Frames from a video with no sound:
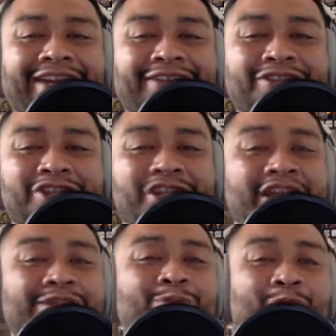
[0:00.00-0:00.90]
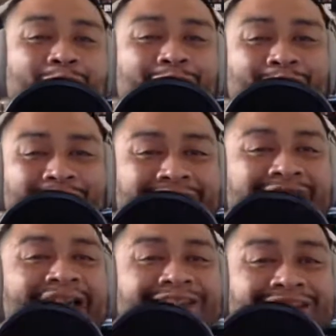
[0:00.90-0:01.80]
she's more or
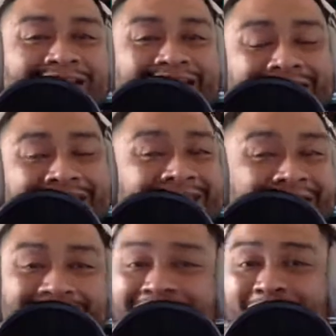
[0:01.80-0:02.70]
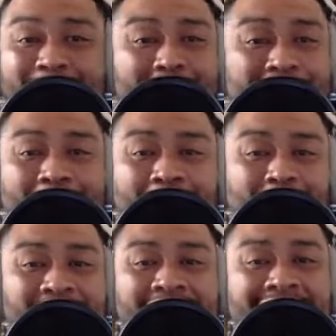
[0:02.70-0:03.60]
less like in that second issue, she knows
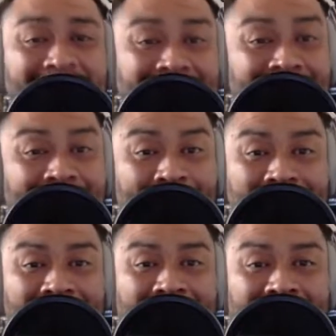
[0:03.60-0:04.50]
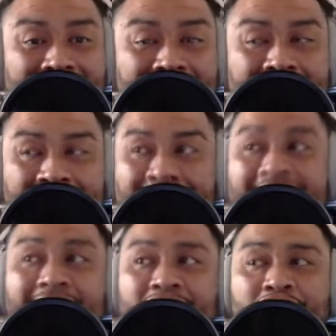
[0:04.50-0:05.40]
what she signed up for. I
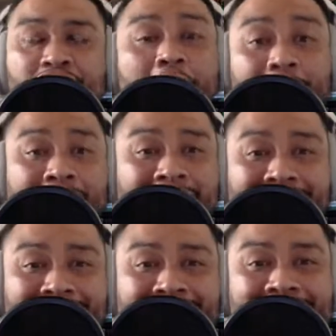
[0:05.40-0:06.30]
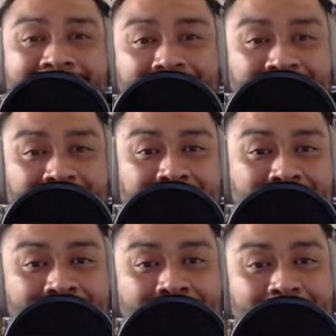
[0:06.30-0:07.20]
think it's Joey kind of having to
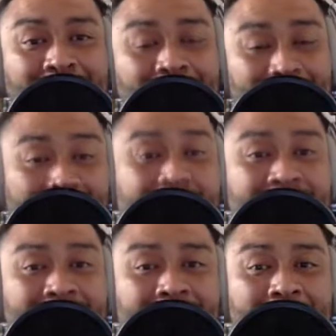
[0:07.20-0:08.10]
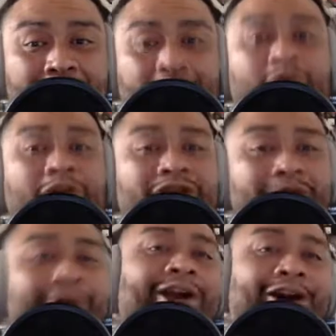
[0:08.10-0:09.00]
come to terms with what's
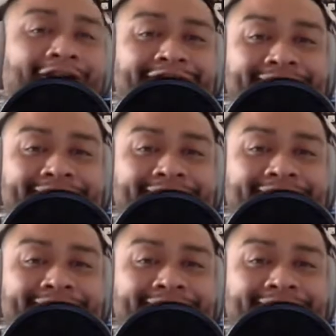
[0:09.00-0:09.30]
going on,